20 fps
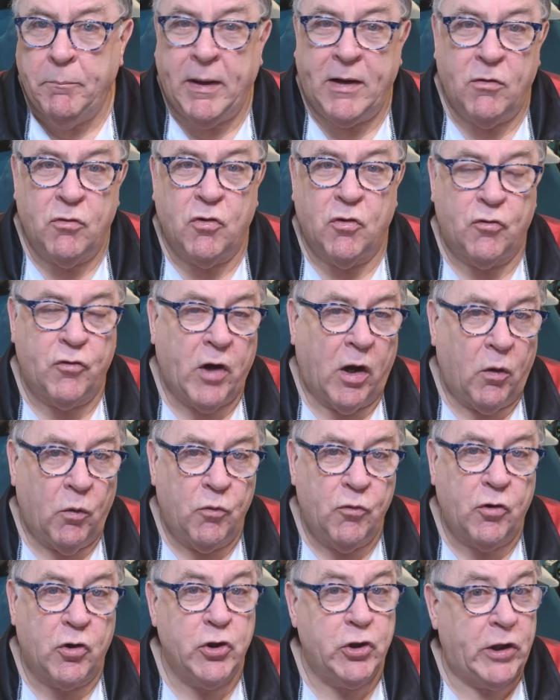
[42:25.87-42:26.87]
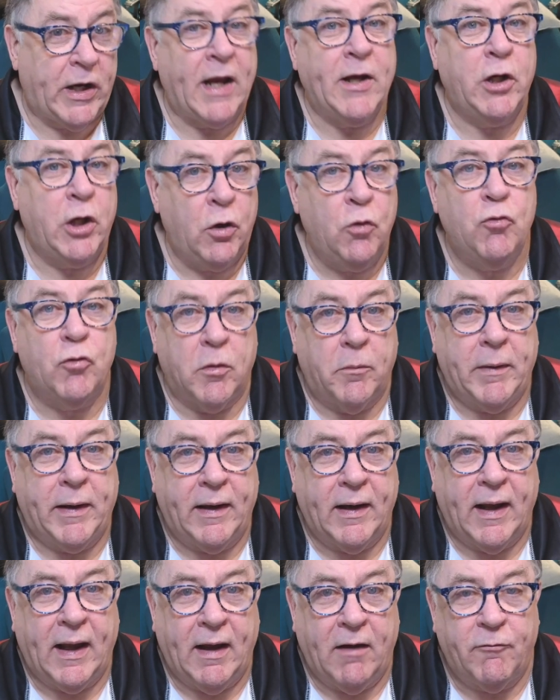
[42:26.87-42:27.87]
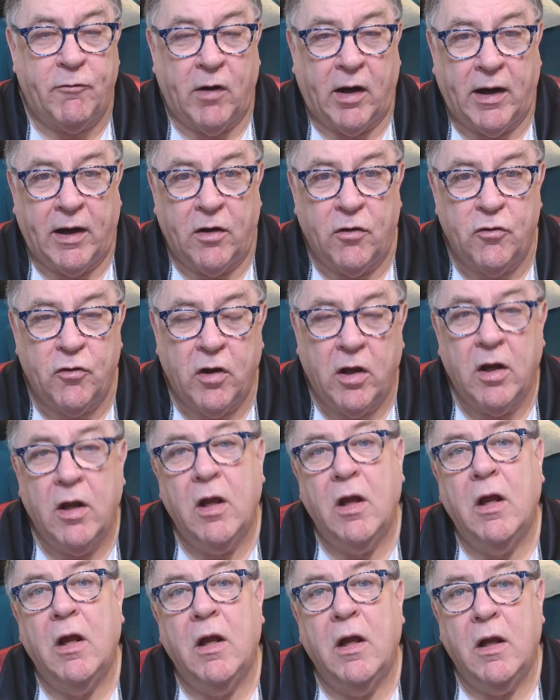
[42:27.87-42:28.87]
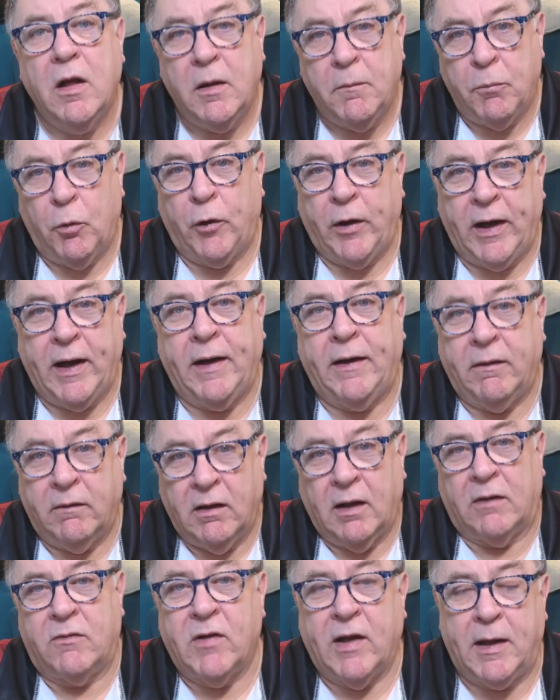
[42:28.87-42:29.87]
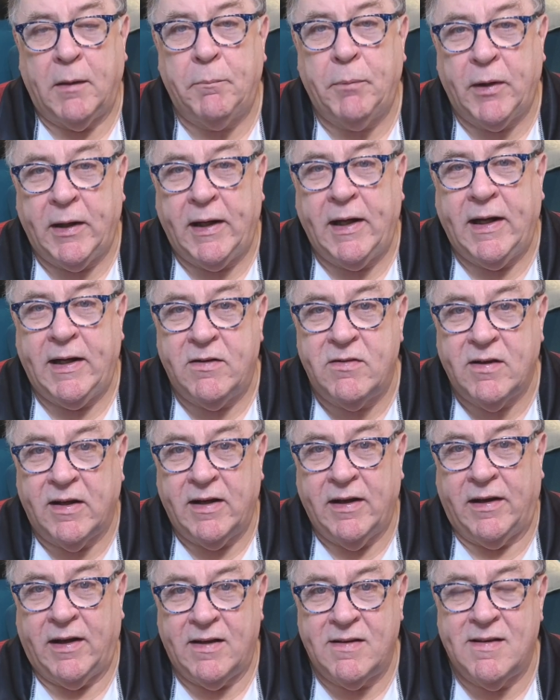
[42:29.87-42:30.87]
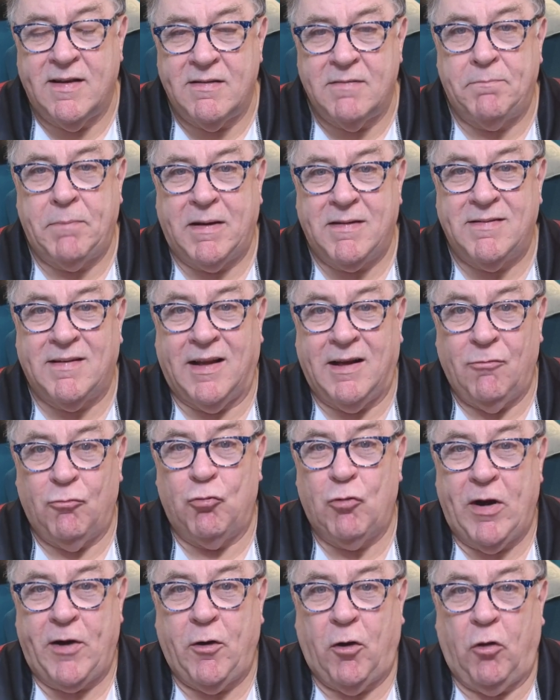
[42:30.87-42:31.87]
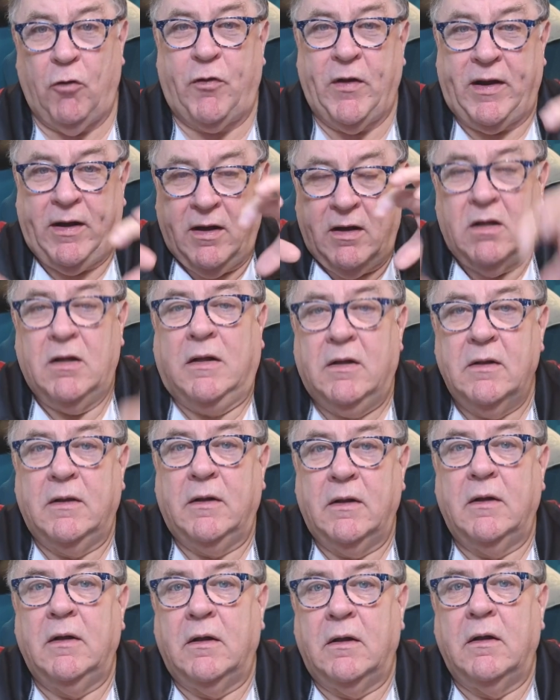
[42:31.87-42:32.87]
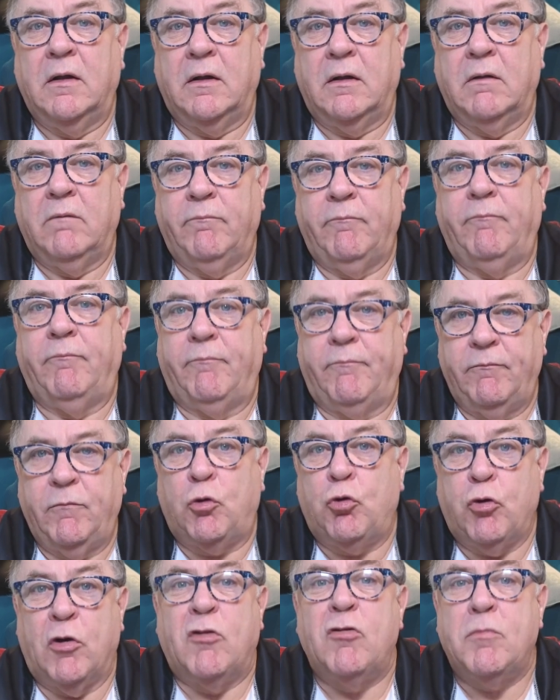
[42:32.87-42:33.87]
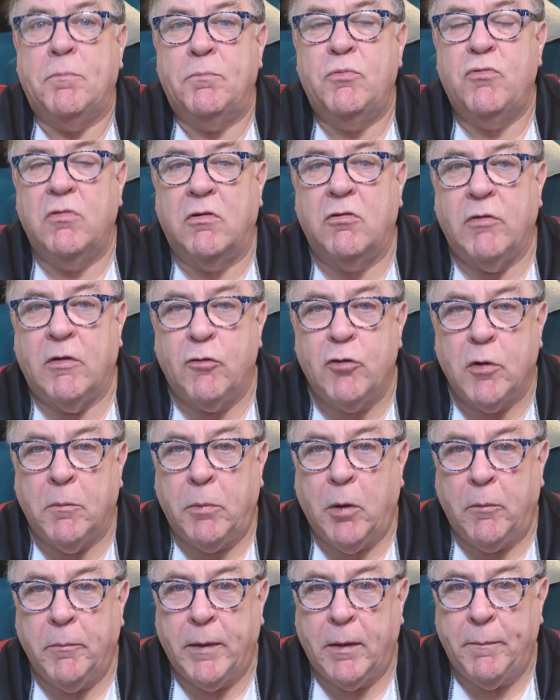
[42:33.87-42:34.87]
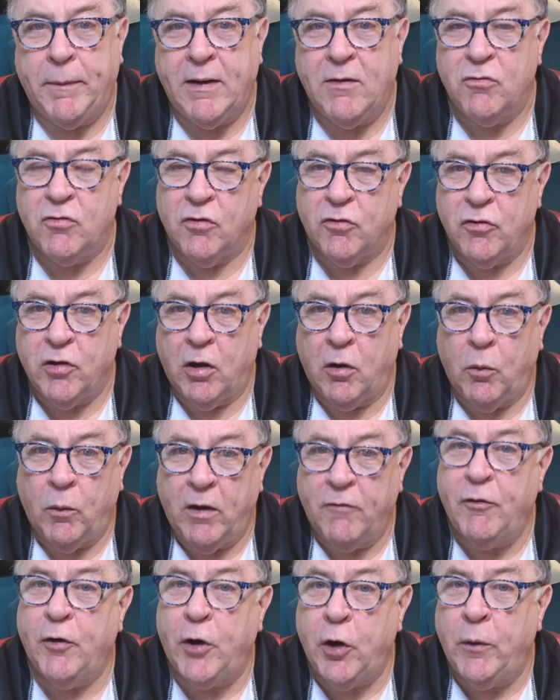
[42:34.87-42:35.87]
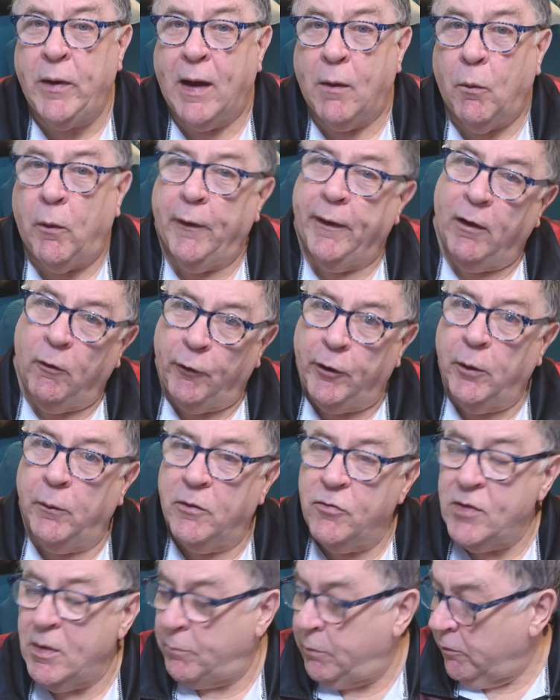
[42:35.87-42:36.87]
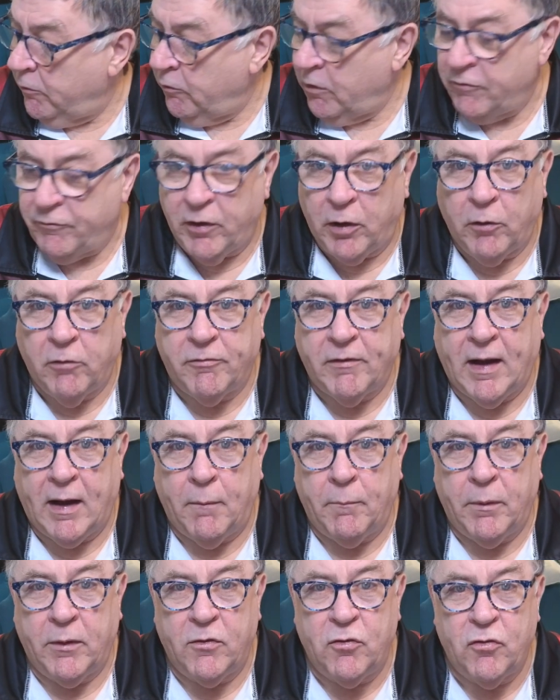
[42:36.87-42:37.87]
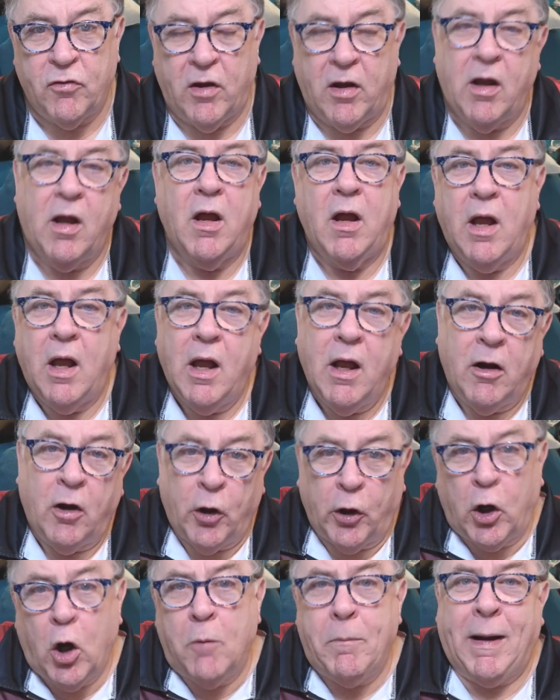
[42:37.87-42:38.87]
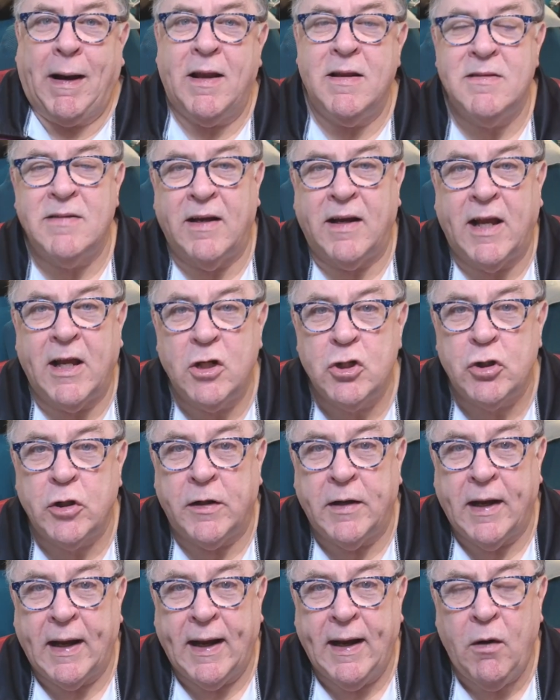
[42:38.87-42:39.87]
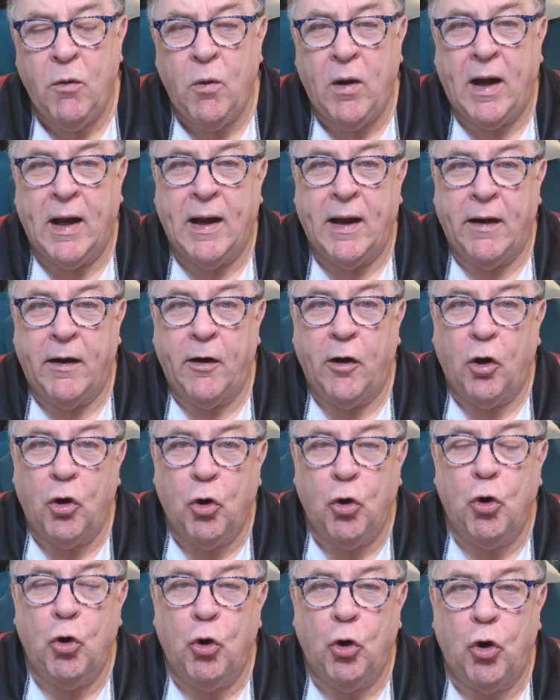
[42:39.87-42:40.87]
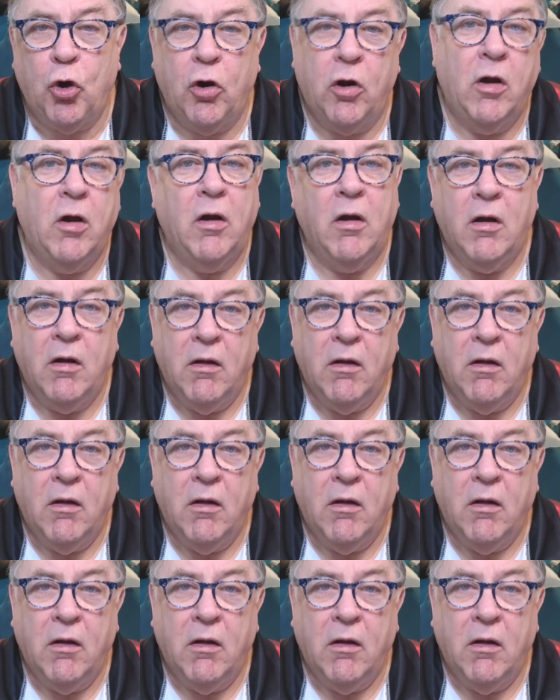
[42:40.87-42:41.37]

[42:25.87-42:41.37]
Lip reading: pizza stones, because you can use them in air fryers. Put it in, like I say, you preheat it, and it's basically a red hot thing that crisps the bottom of the pizza. So if I do get one, I'll do a separate review of that. But I'm going to go back into the kitchen now and cook